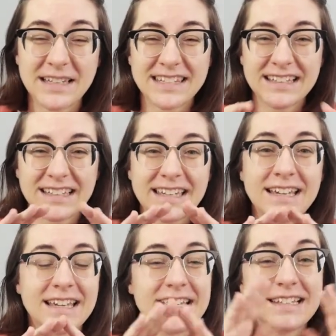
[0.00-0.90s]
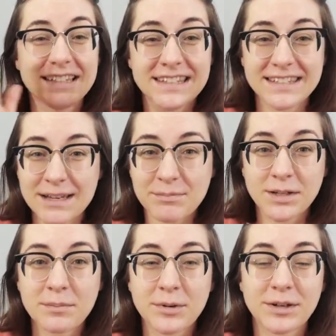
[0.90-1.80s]
Basically, in step
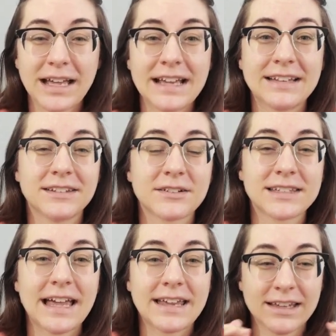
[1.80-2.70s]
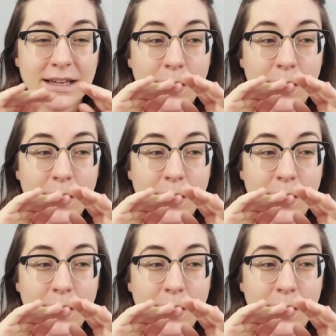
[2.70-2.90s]
number nine, there's like